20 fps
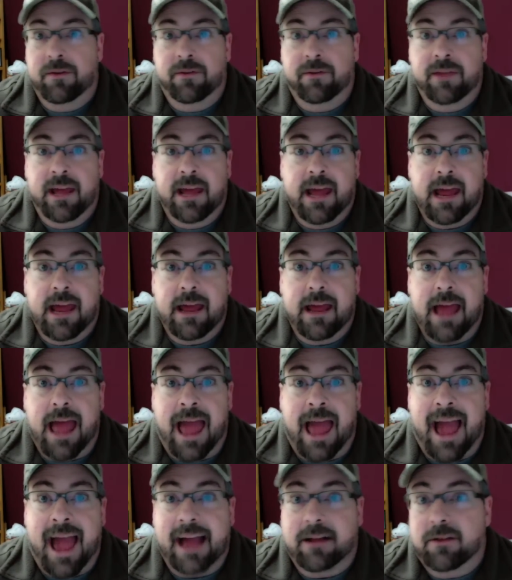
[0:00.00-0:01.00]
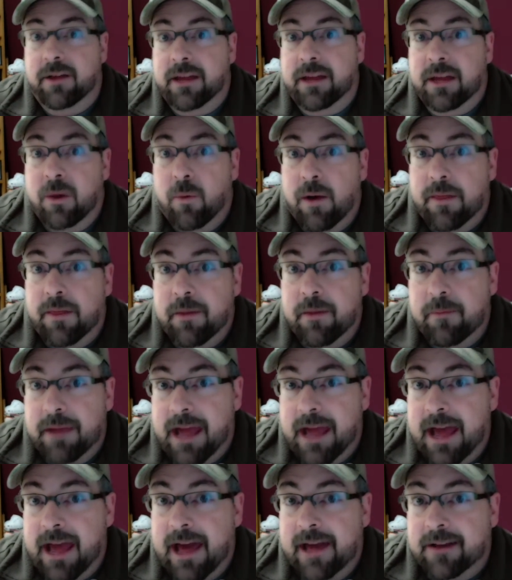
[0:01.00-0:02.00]
they act like you want them
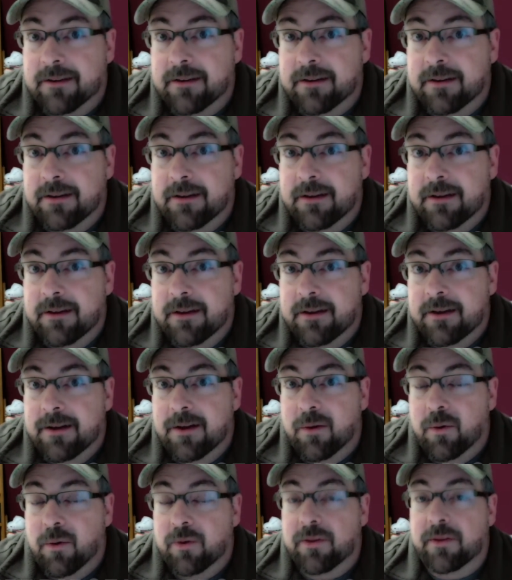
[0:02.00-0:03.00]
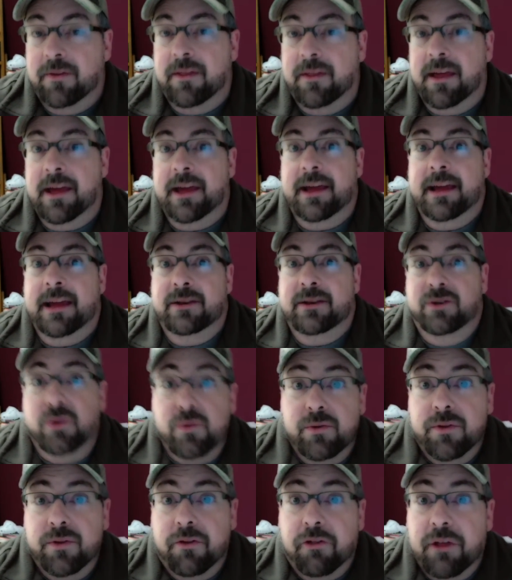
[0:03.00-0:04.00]
to act, whether they
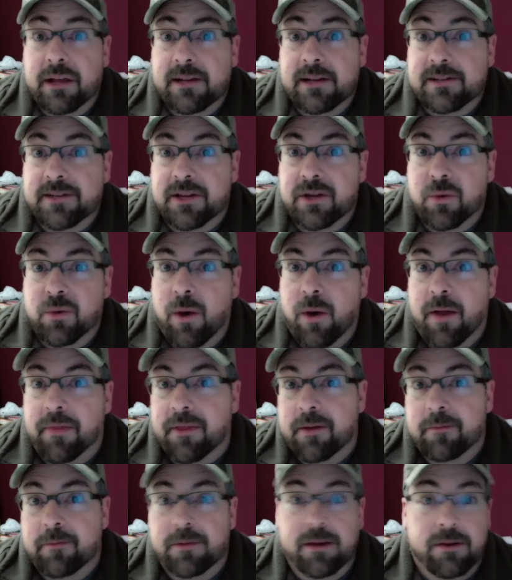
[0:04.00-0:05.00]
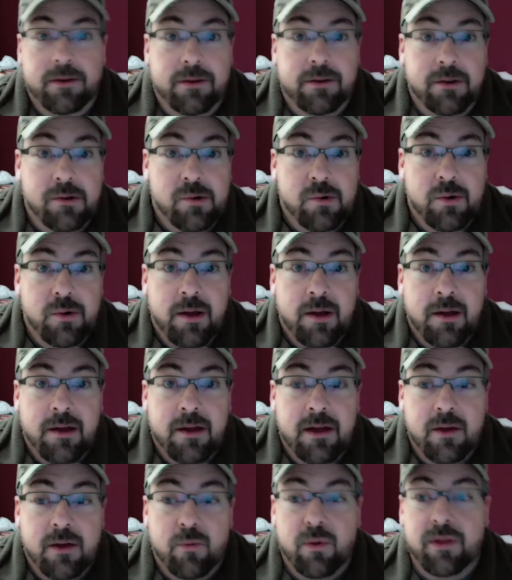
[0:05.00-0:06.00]
do the things that you want them to do,
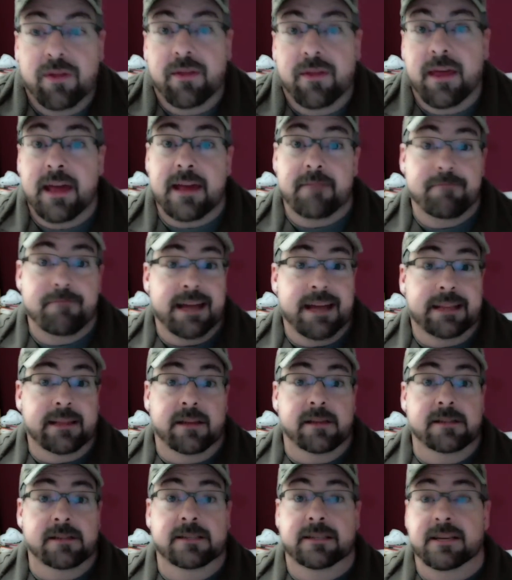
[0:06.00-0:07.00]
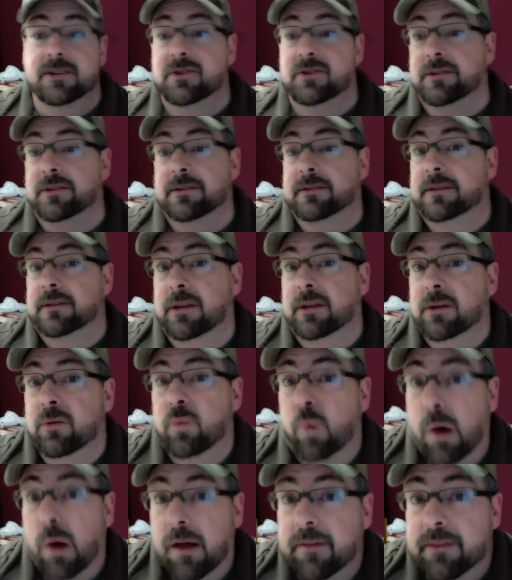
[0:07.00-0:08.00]
whether they make the decisions that
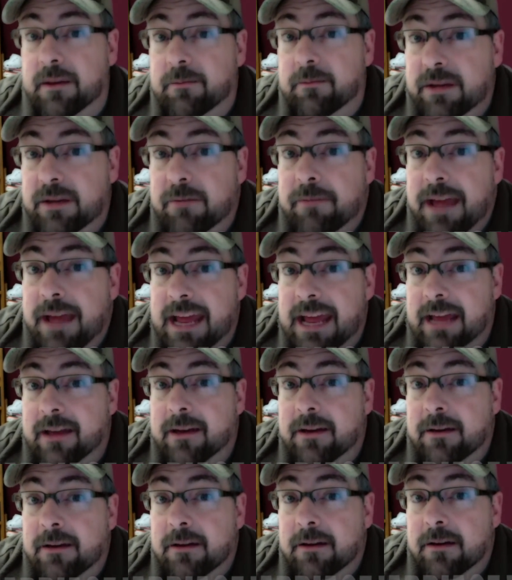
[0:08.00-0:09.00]
you want them to make.